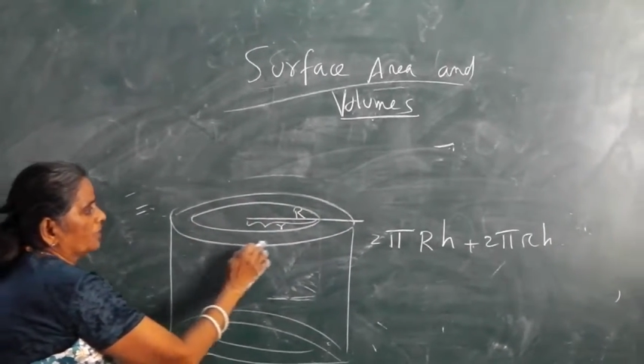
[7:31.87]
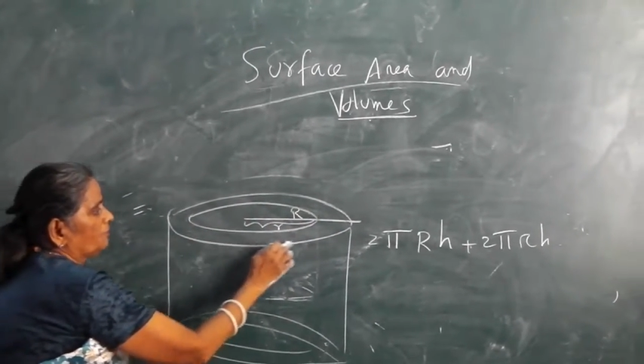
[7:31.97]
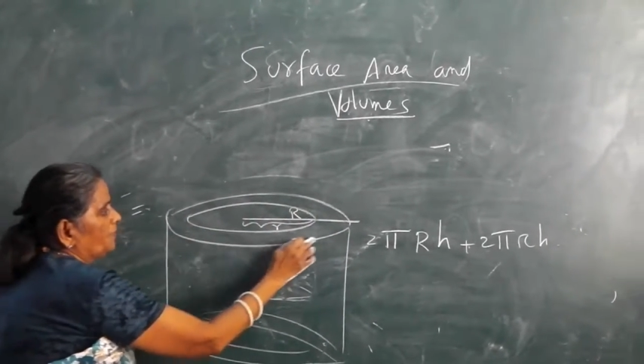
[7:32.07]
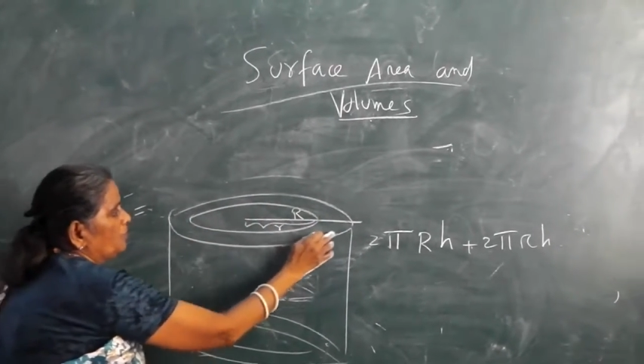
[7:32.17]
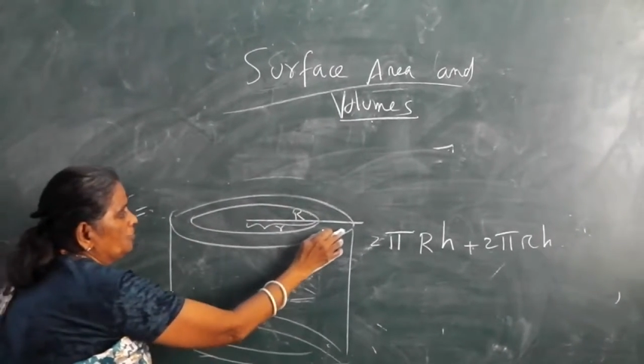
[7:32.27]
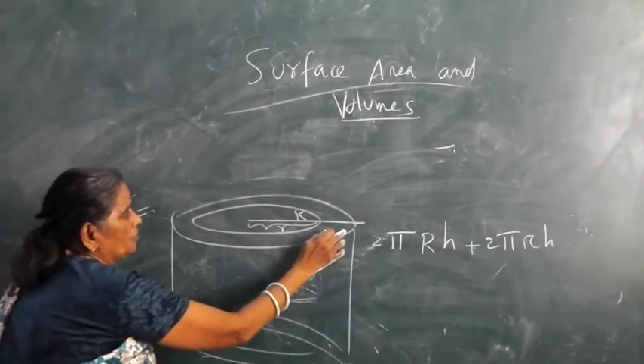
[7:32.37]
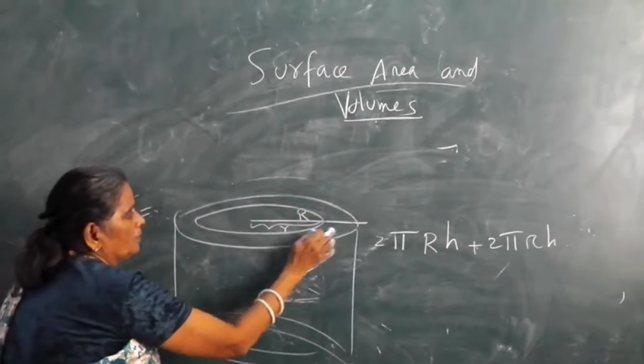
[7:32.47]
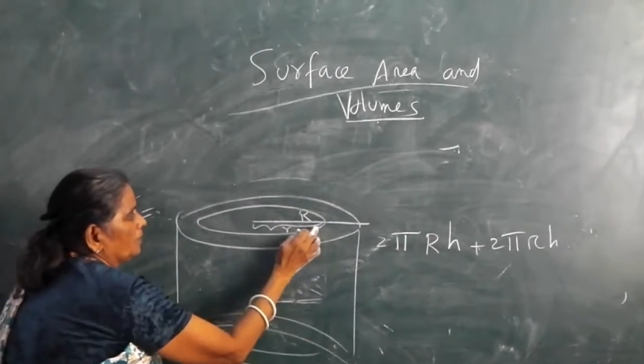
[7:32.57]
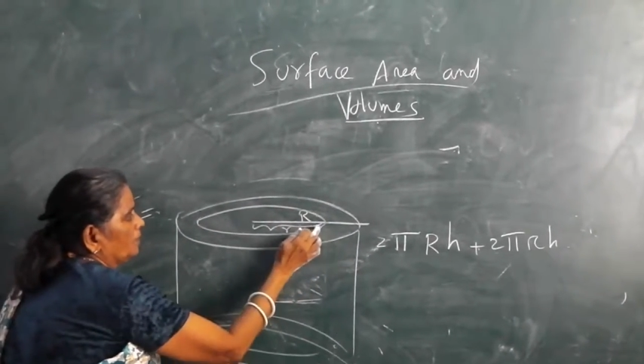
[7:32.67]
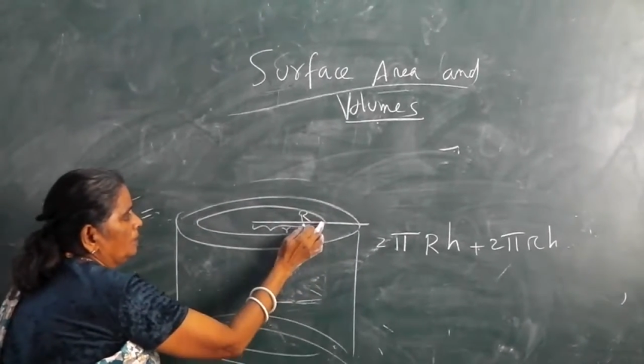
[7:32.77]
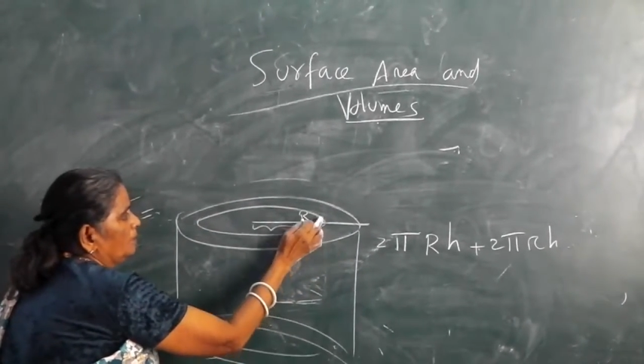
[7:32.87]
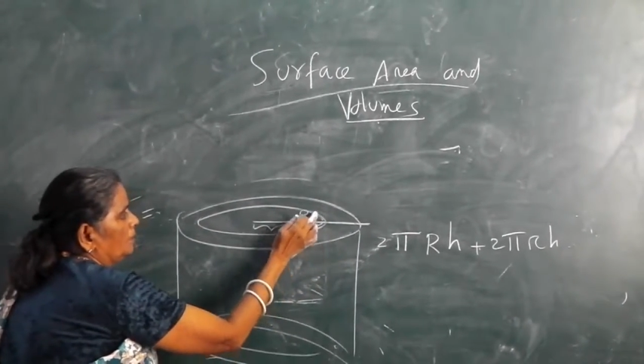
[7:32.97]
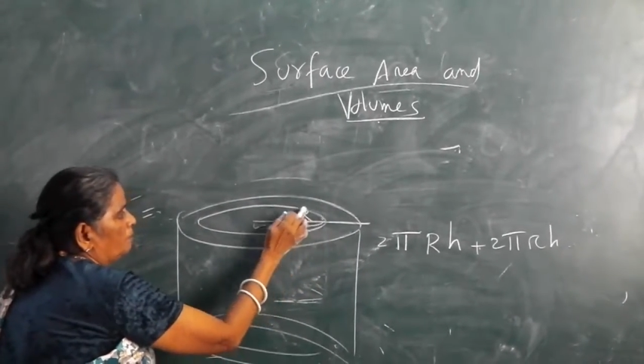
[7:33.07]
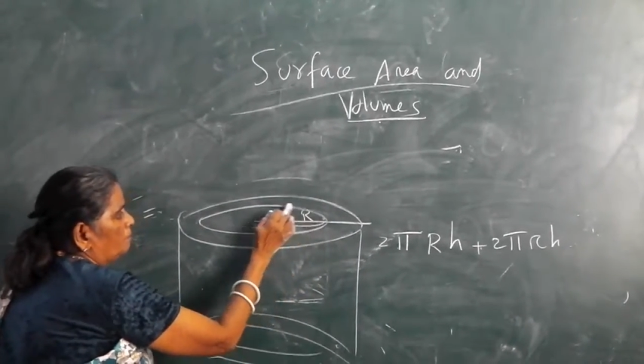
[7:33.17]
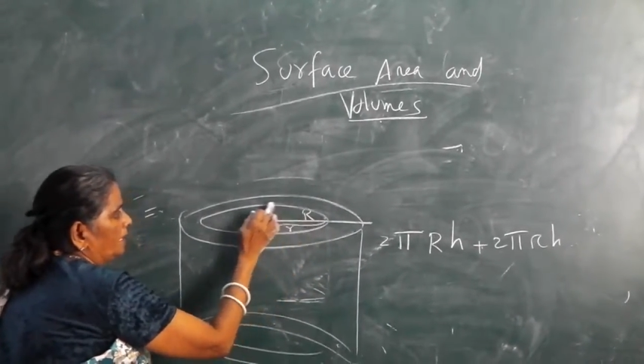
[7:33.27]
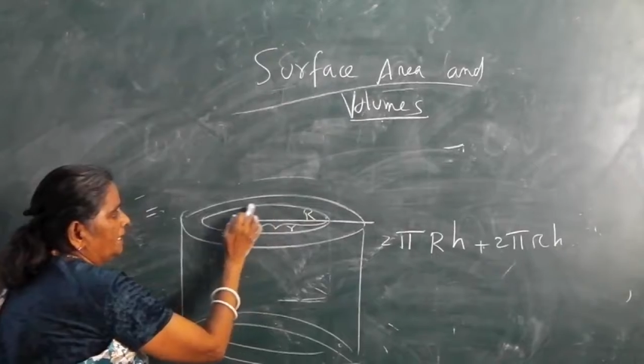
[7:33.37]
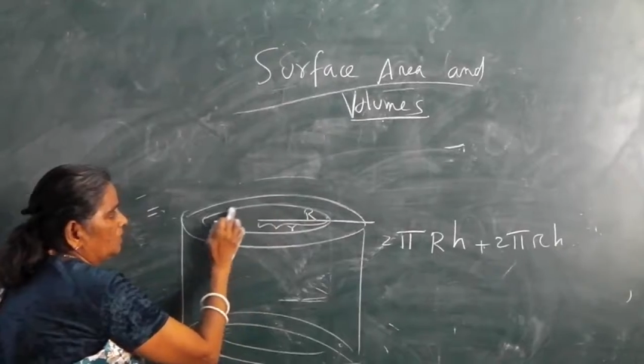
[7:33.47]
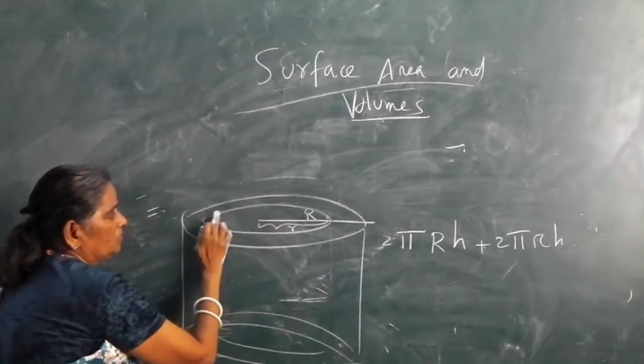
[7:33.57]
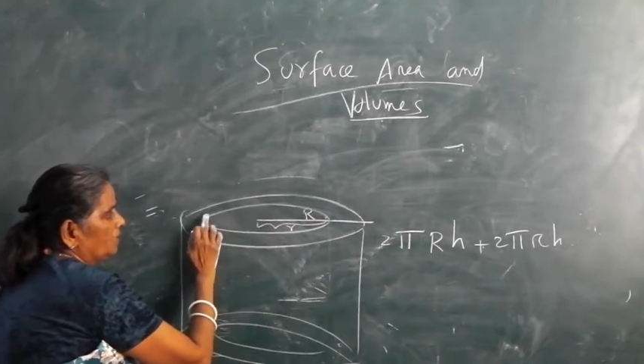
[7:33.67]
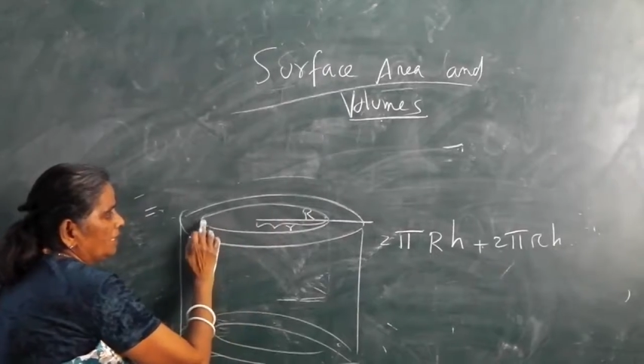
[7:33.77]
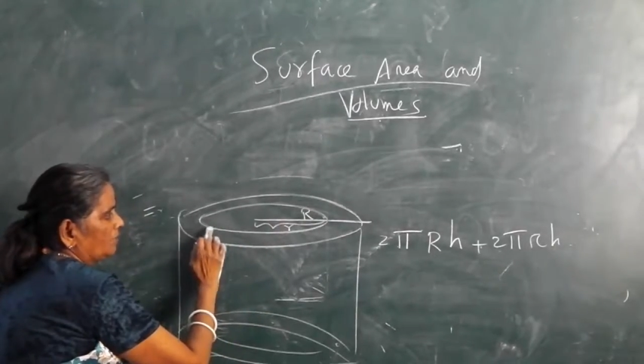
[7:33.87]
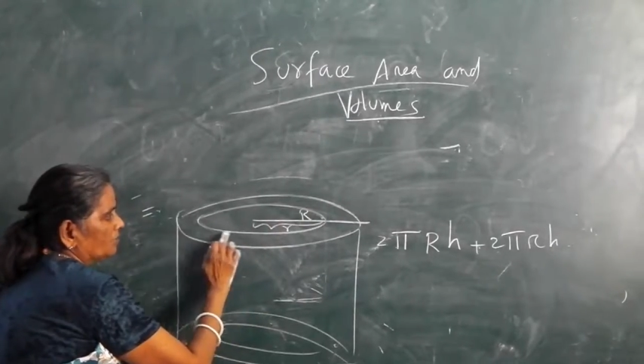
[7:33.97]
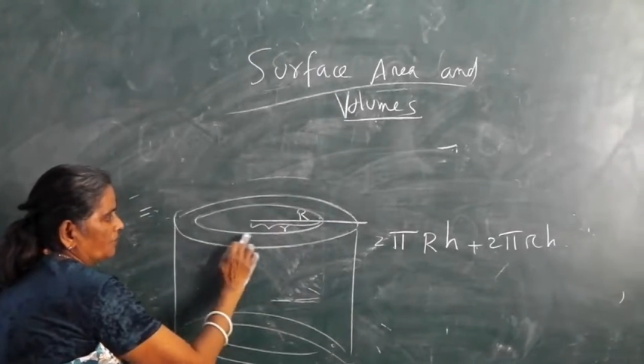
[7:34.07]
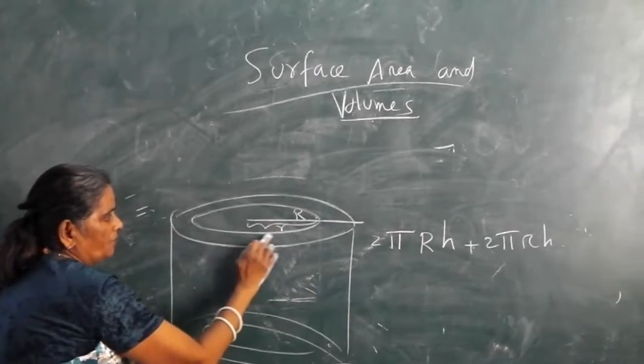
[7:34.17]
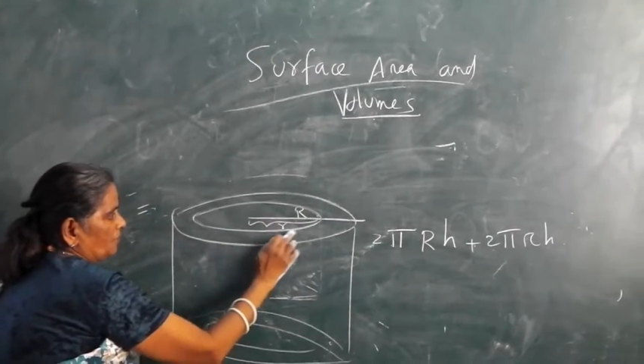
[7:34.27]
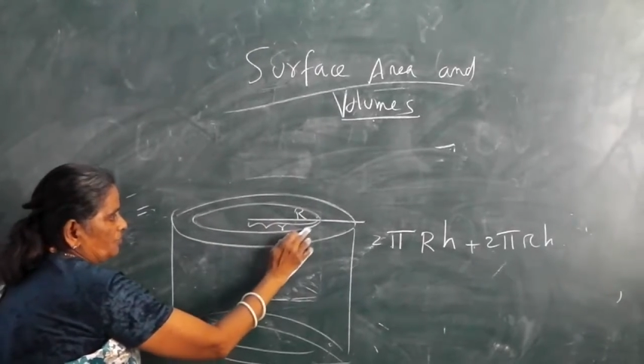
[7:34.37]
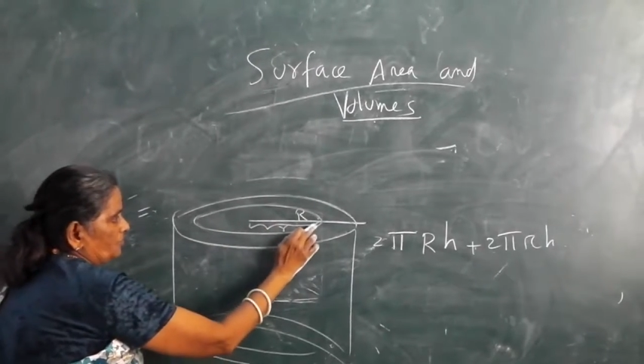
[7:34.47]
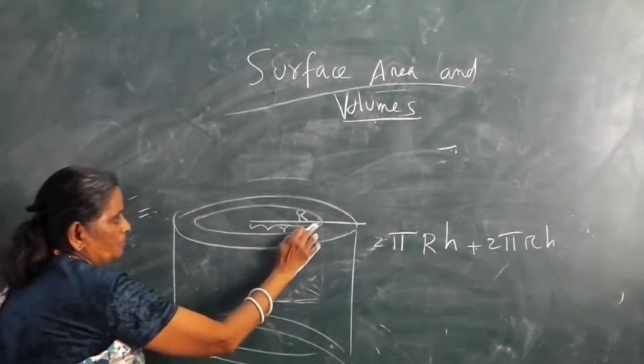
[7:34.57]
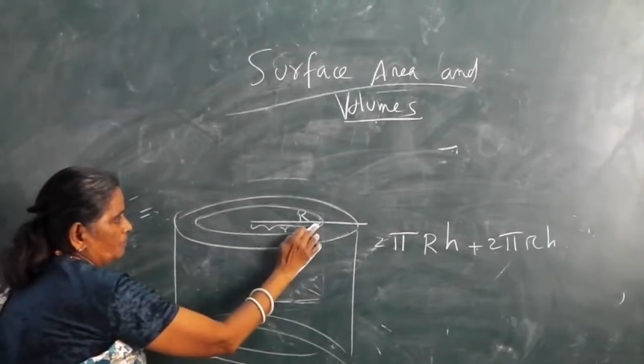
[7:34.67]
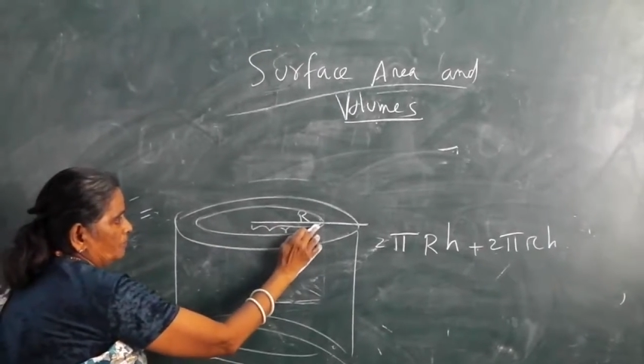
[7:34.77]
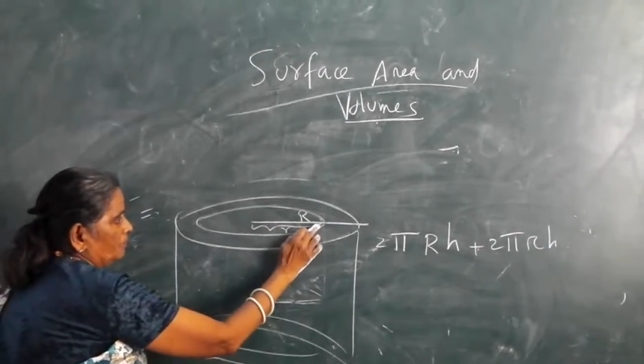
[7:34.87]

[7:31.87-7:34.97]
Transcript: surface minus inner surface.